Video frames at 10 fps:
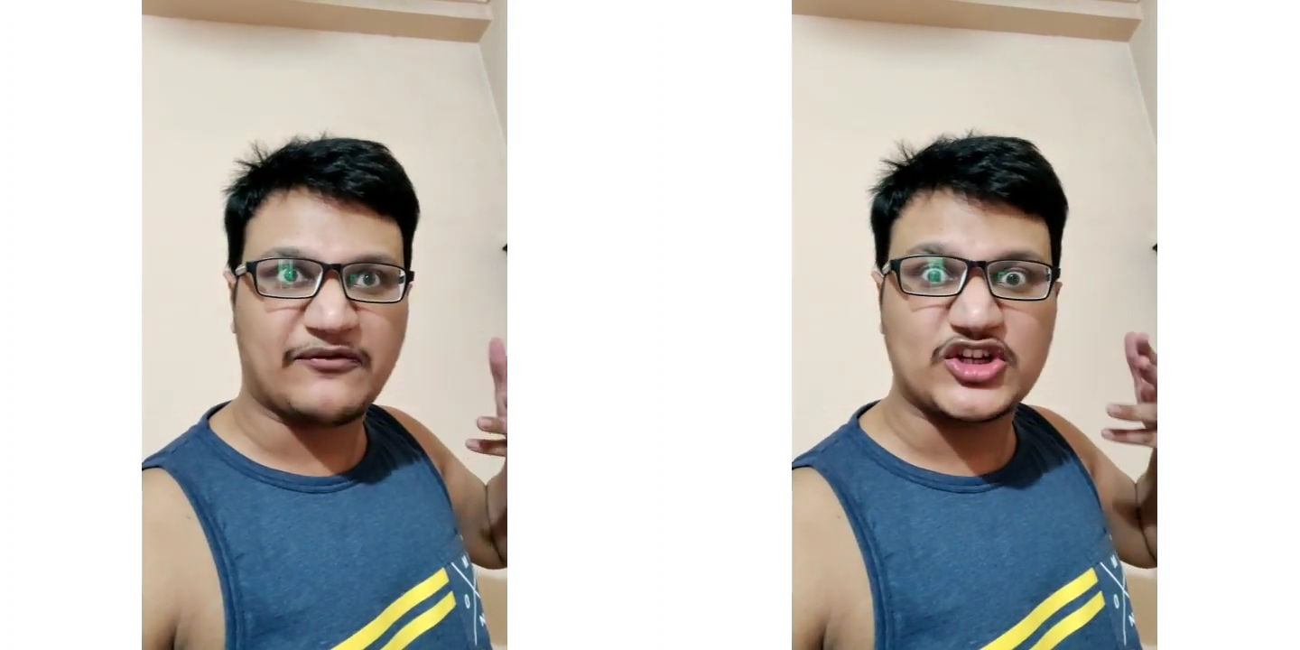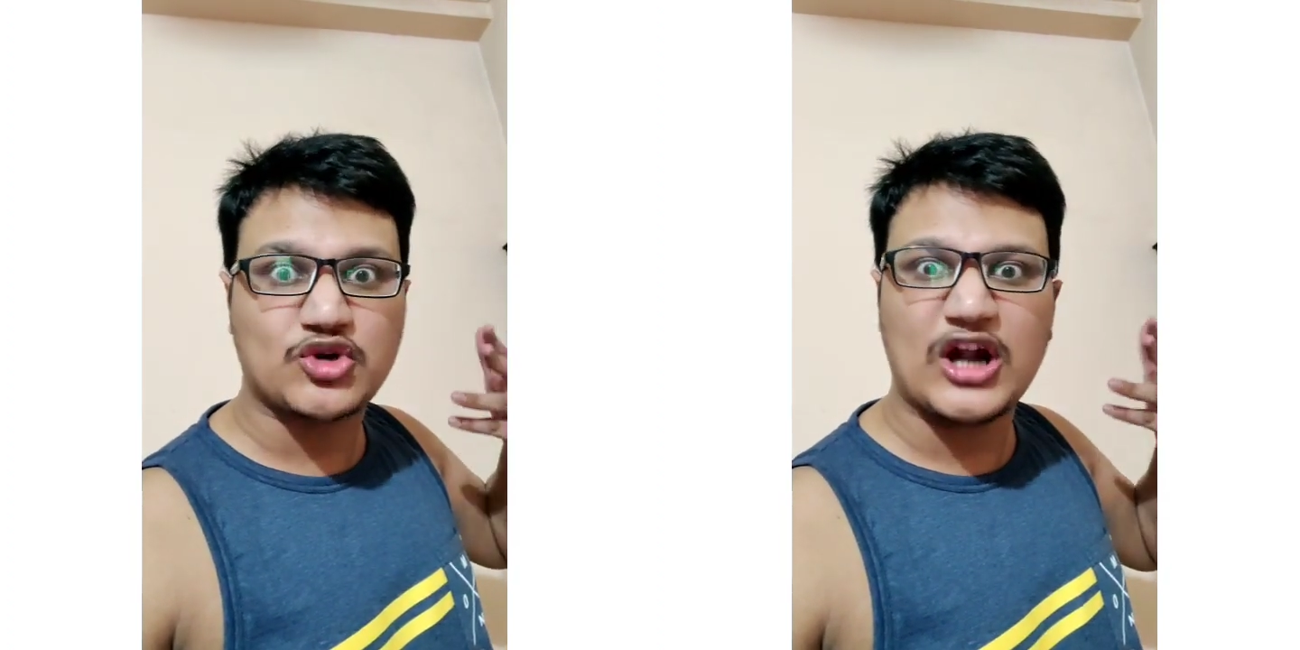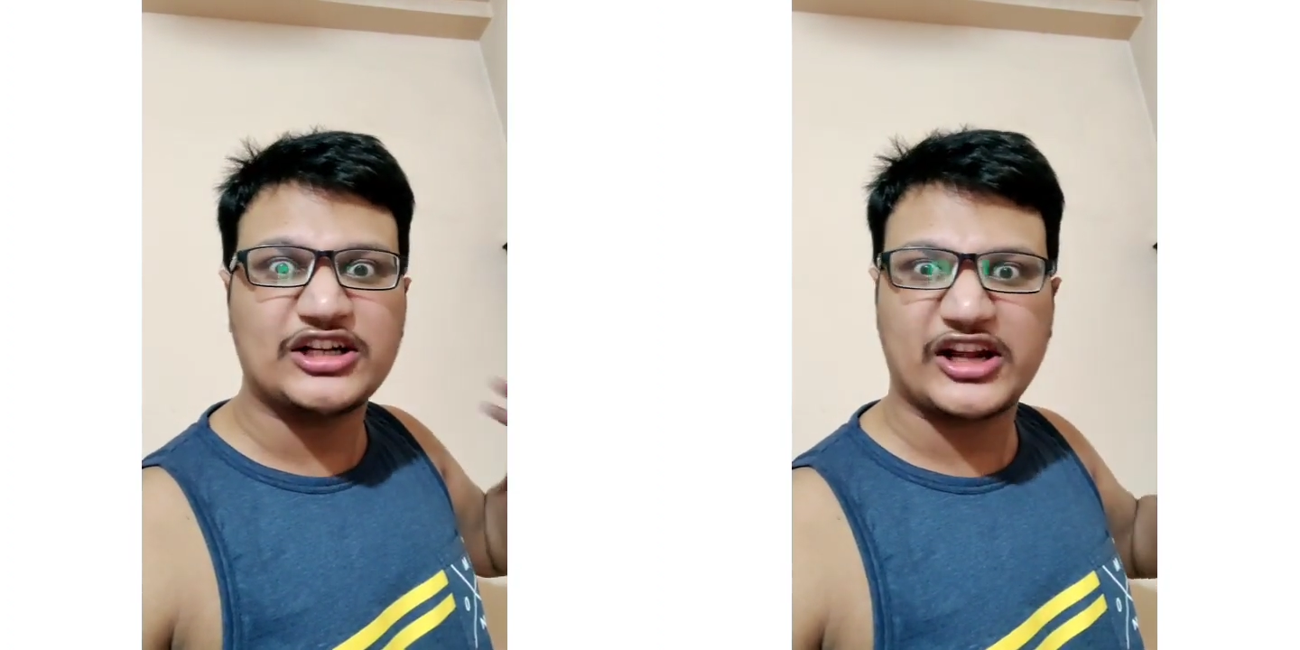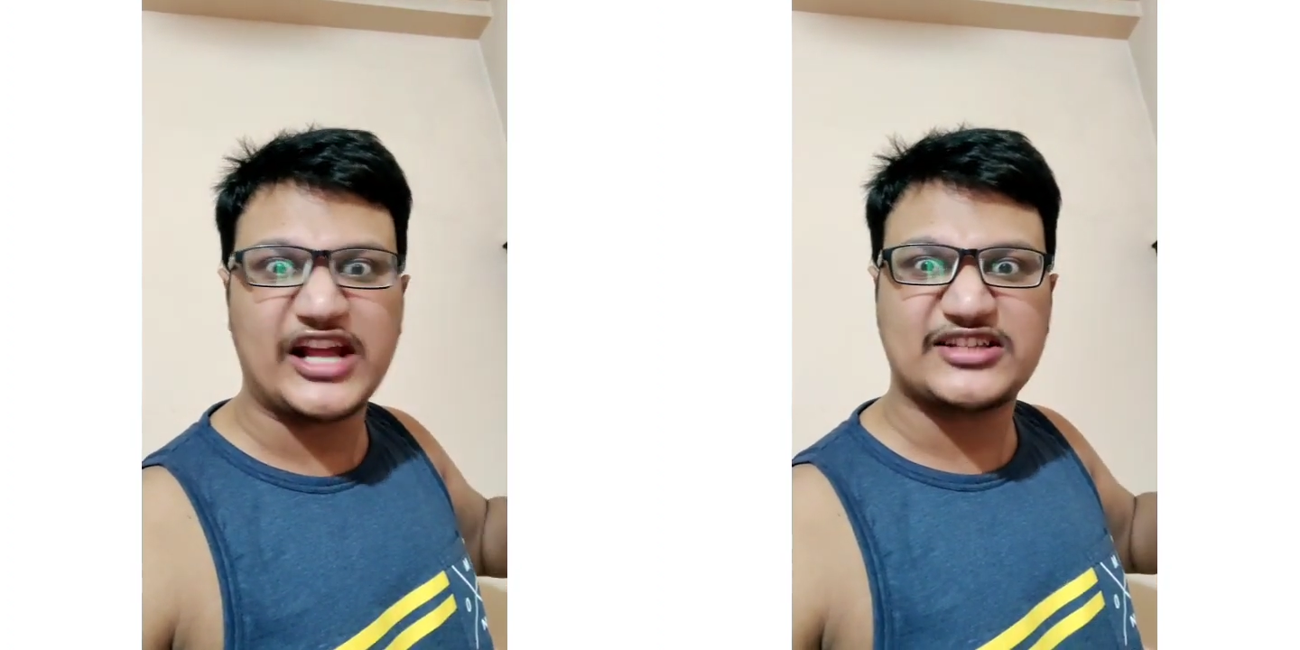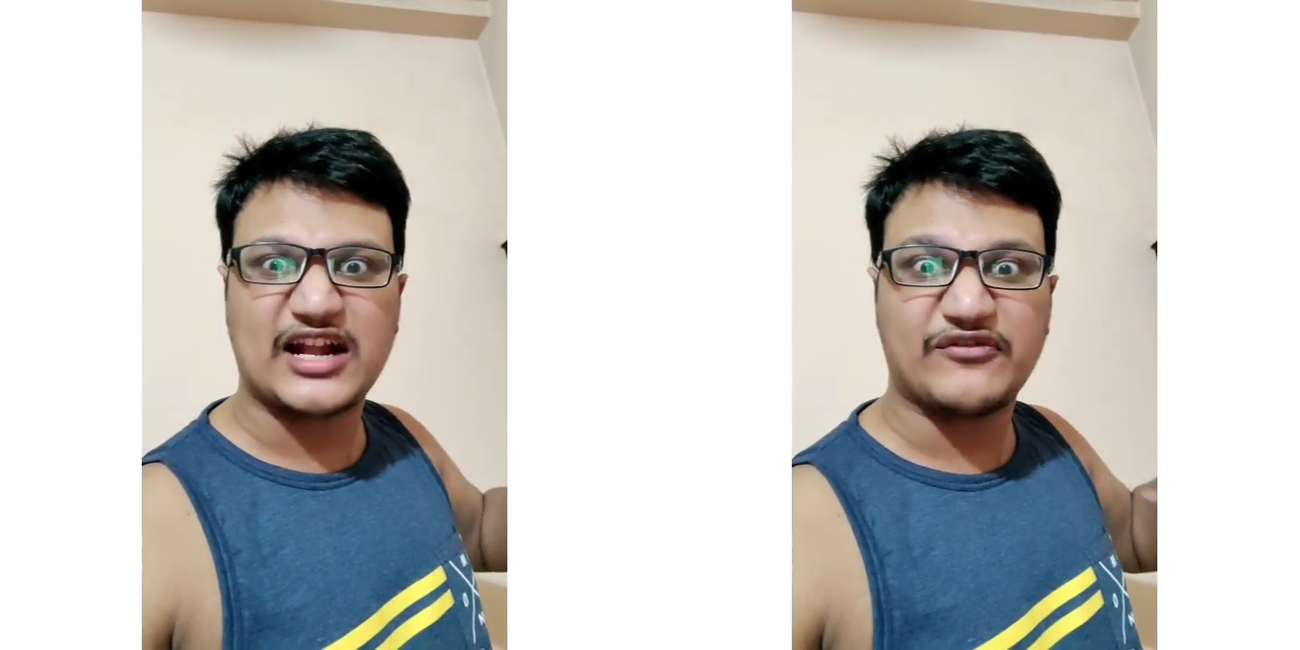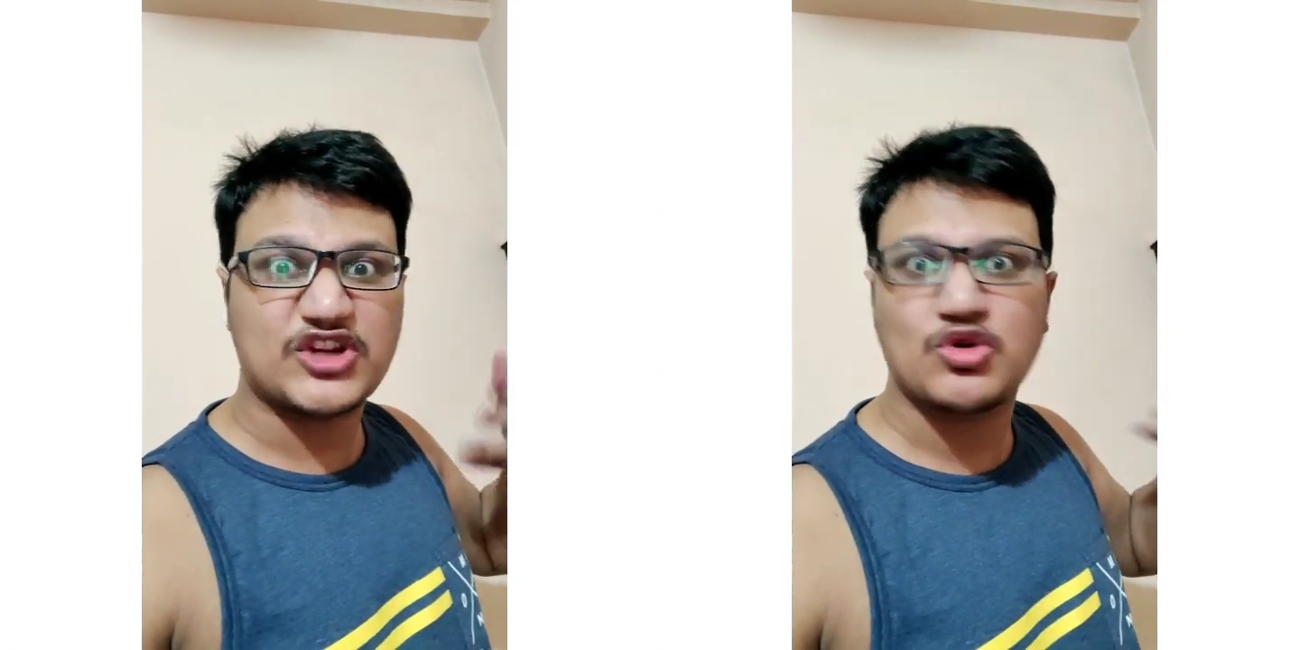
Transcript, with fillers: visual trees that